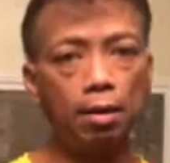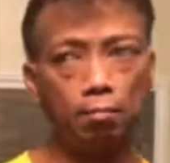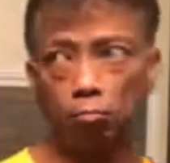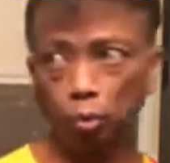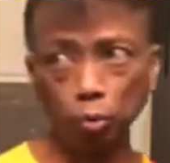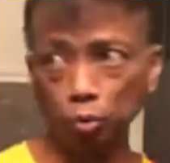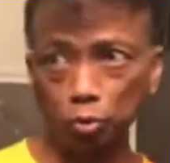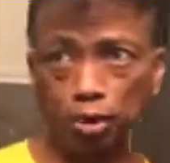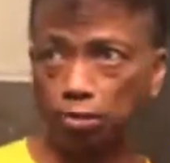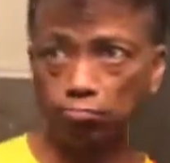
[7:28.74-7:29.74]
which was
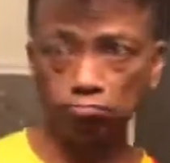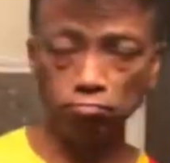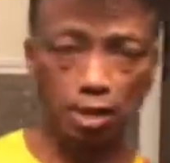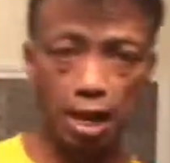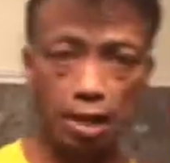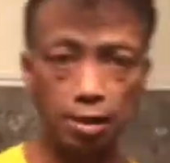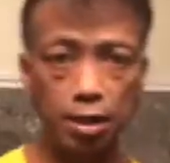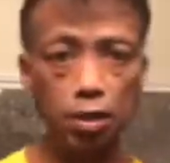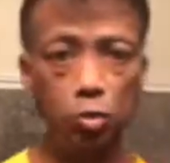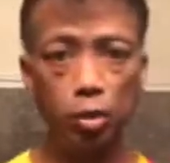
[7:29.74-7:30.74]
written, gosh,
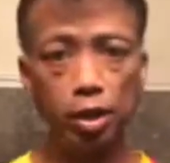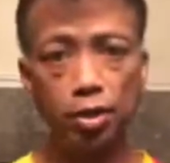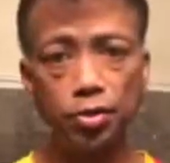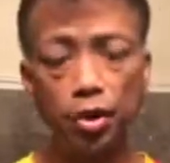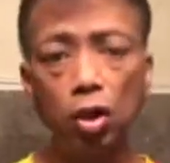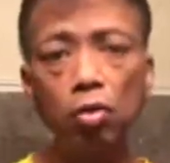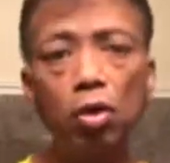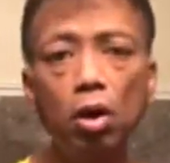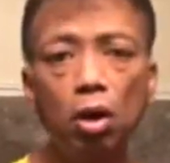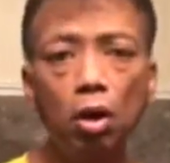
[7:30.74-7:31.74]
120 years ago,
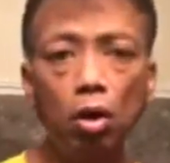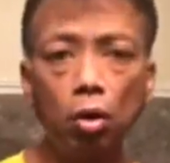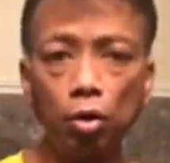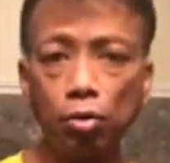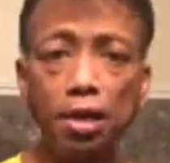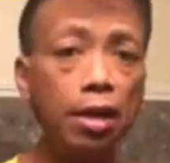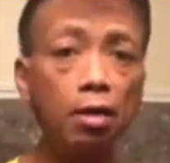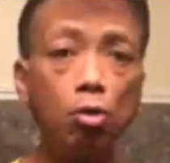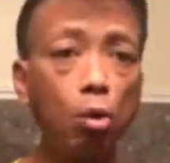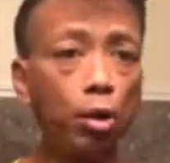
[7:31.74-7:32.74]
or Think and
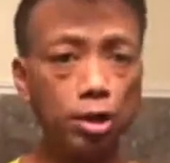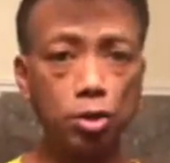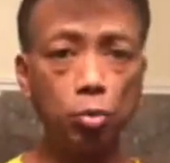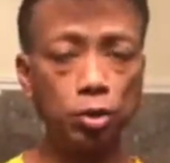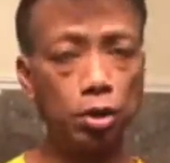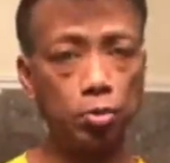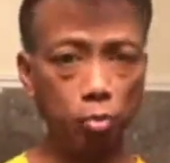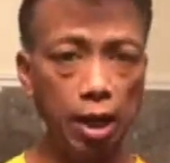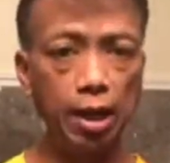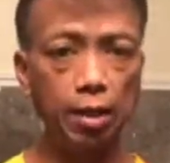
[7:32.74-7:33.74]
Grow Rich, which is
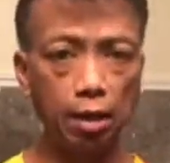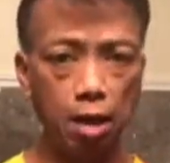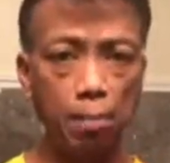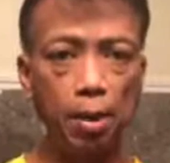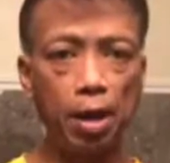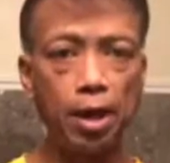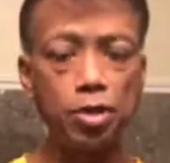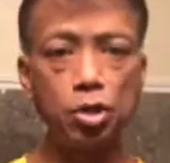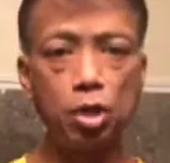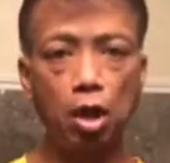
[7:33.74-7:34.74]
really the
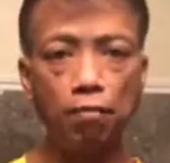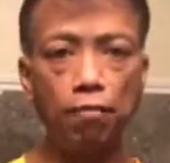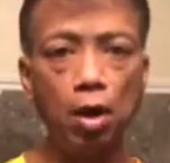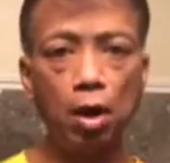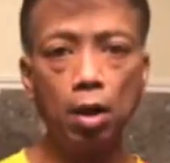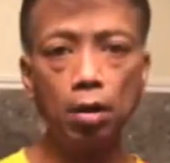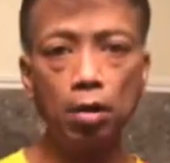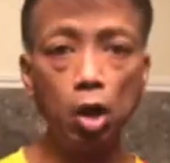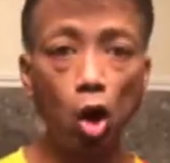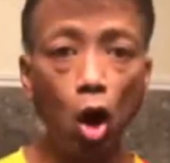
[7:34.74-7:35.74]
compilation of
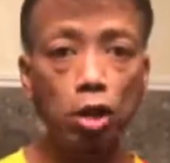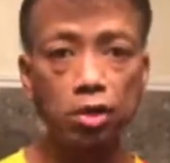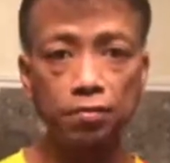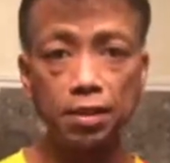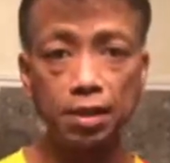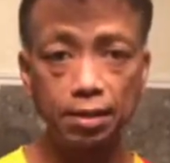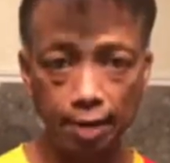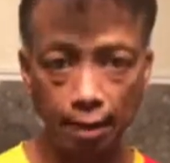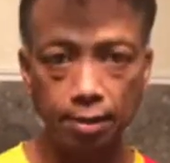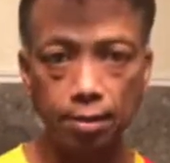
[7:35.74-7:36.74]
the laws of
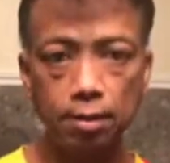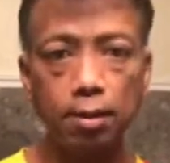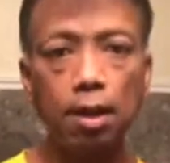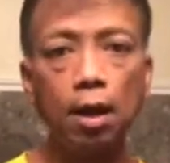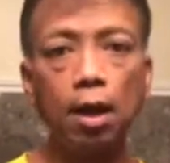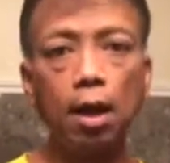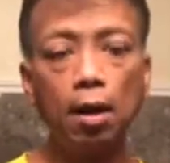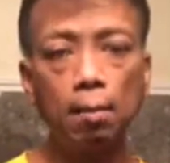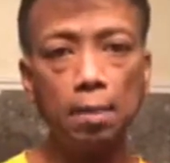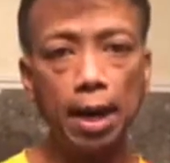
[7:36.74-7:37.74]
success
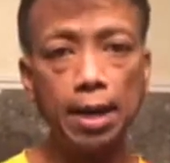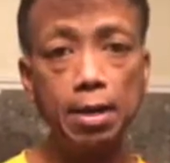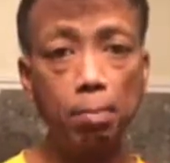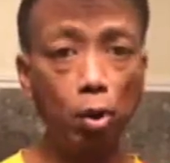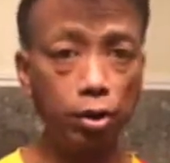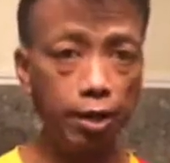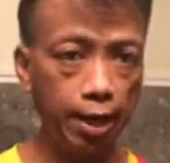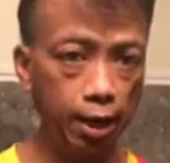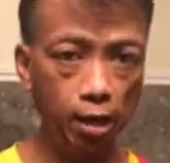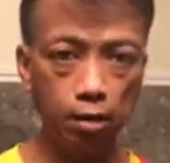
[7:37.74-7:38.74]
by Napoleon
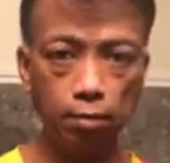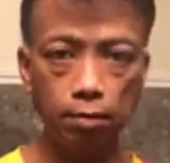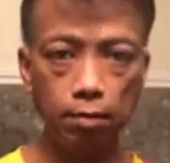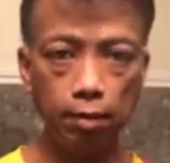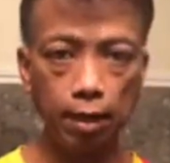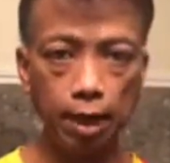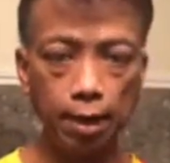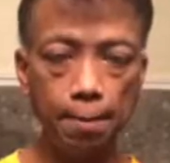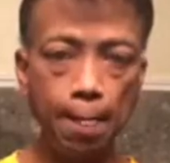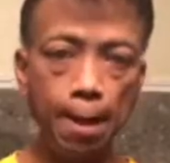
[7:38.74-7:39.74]
Hill.
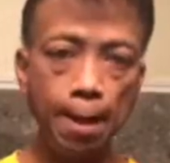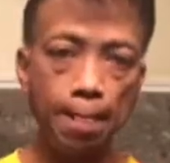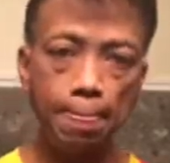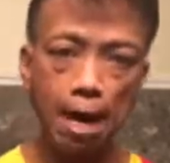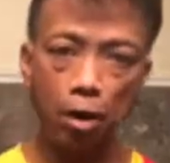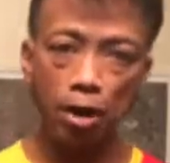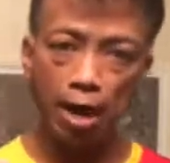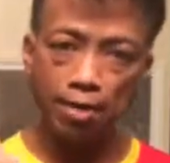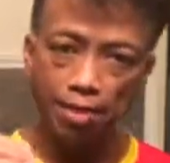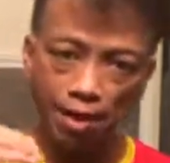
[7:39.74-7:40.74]
Okay, now
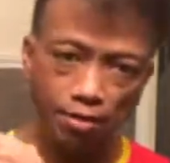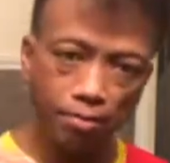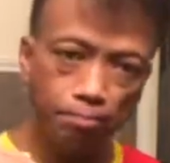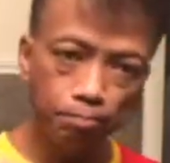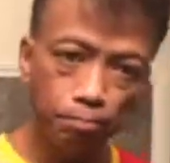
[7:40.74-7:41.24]
another